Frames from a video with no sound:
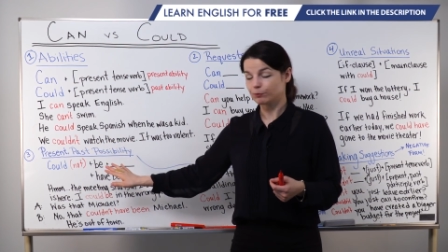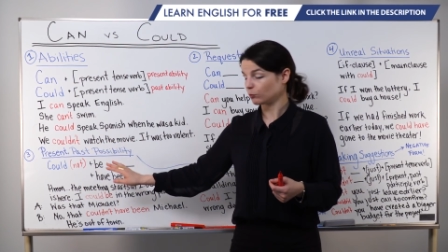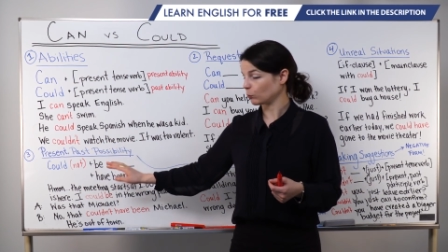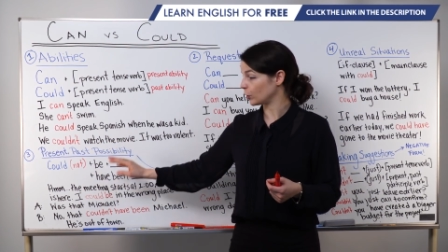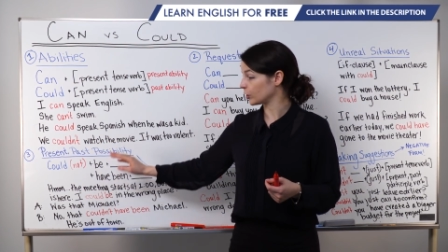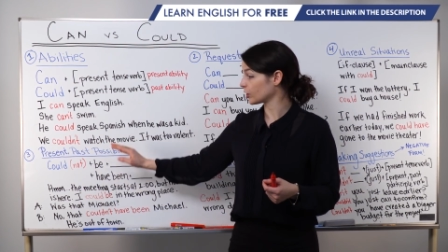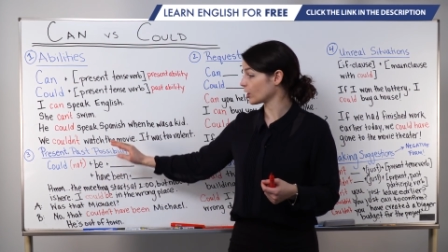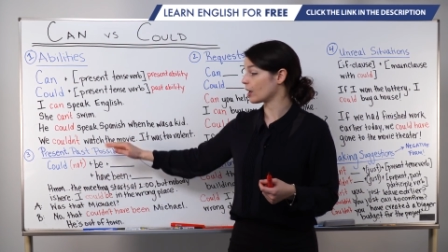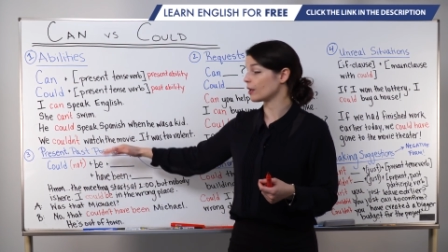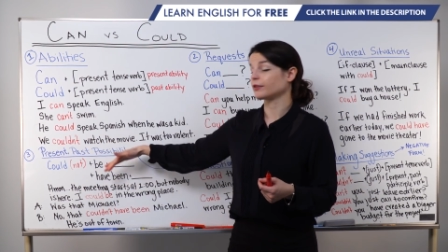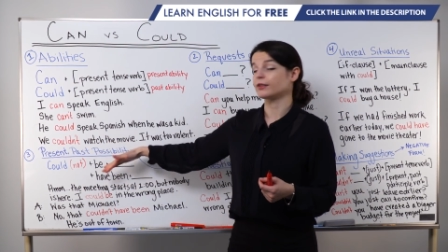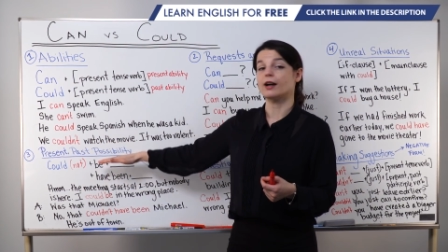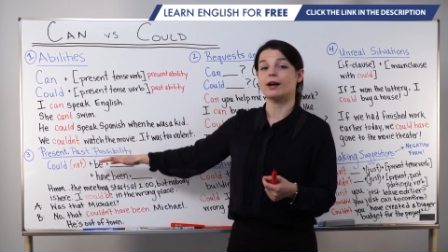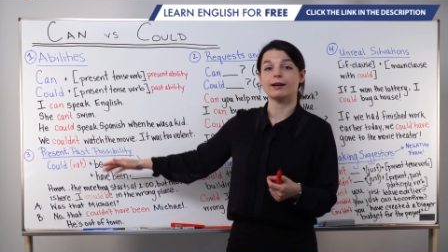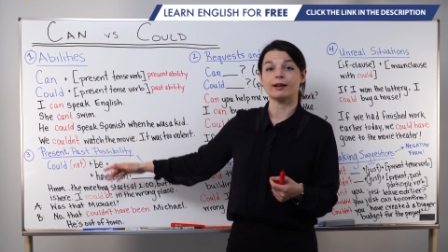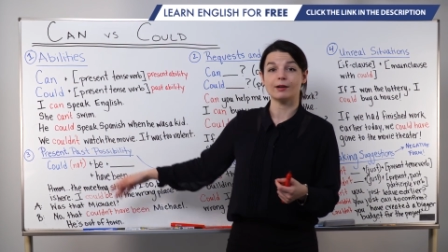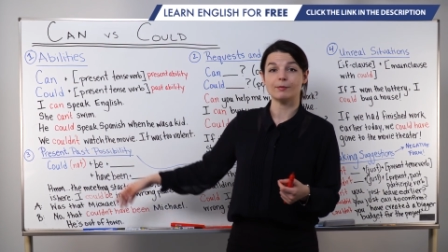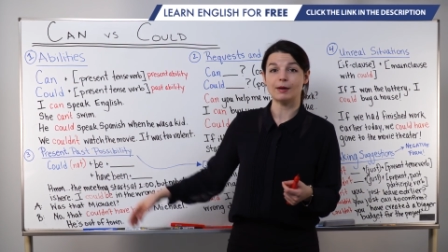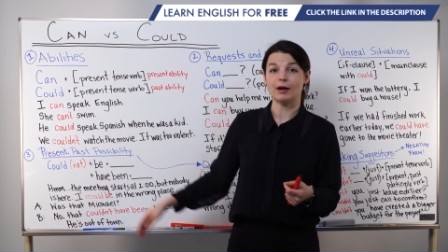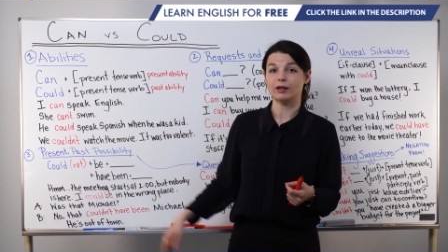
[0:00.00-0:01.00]
which I'll
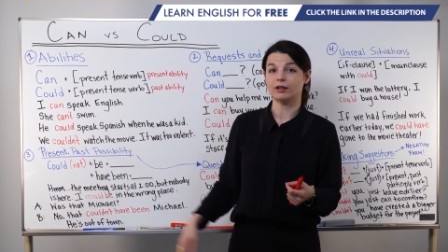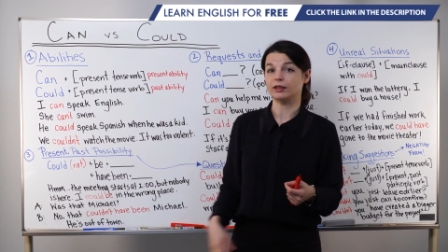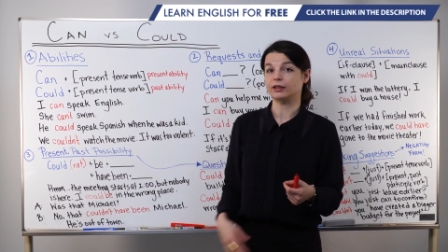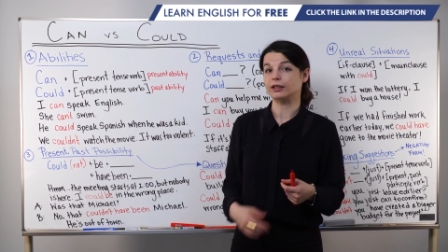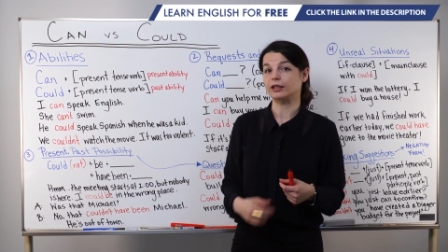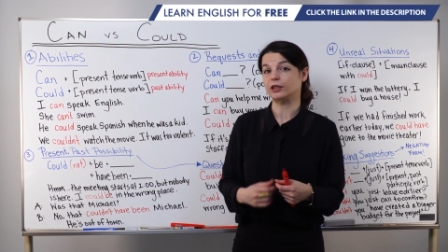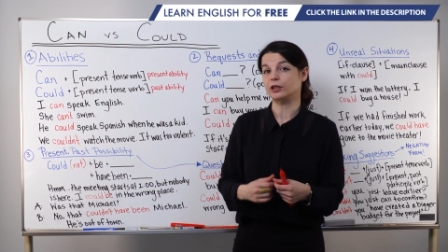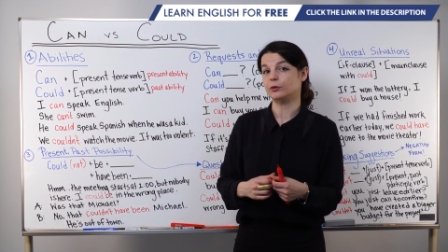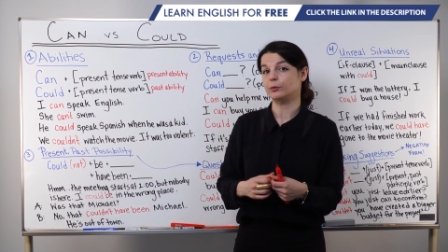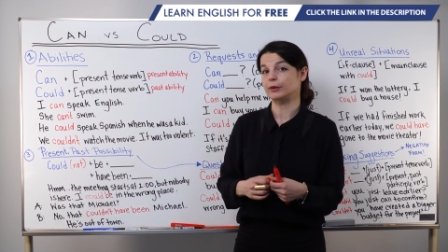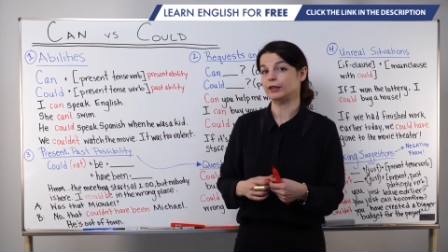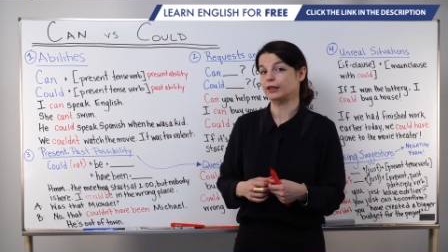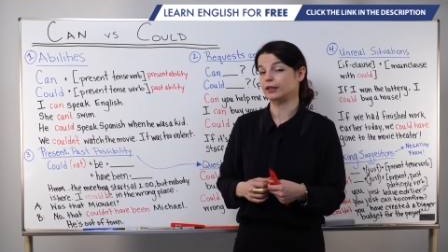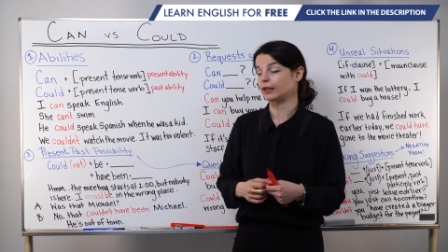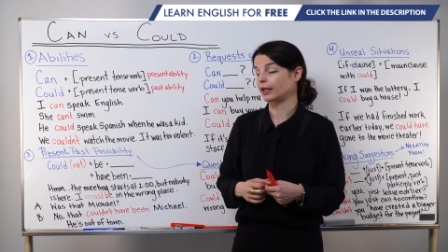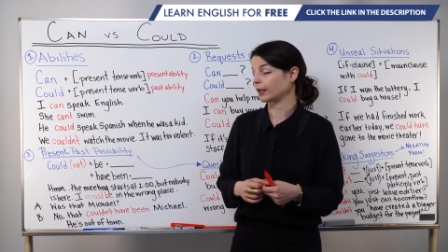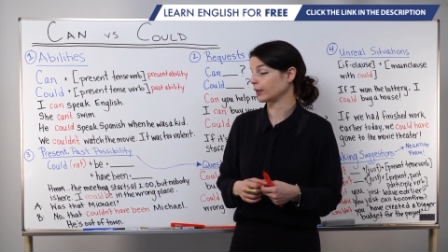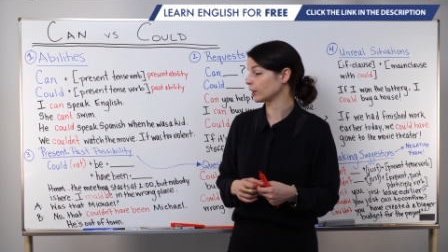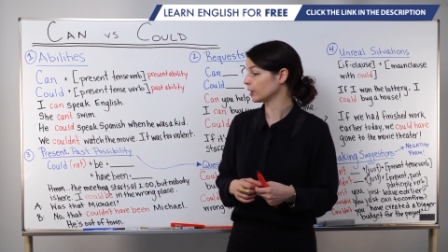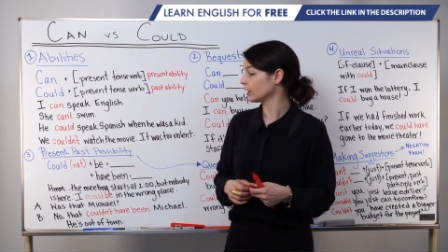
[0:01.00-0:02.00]
talk about a little bit
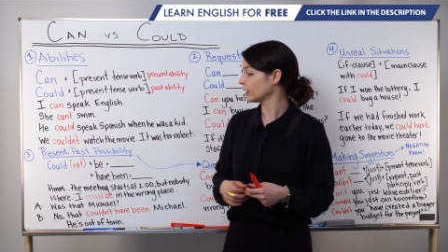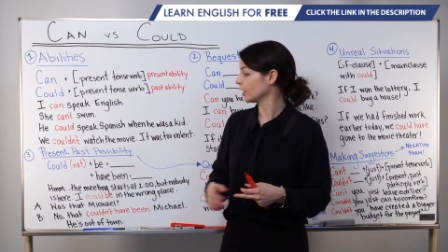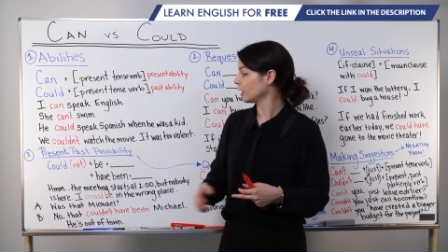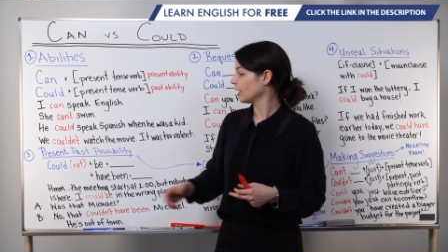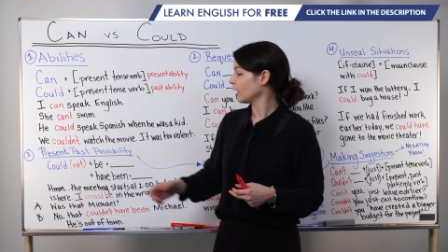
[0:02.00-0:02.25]
later.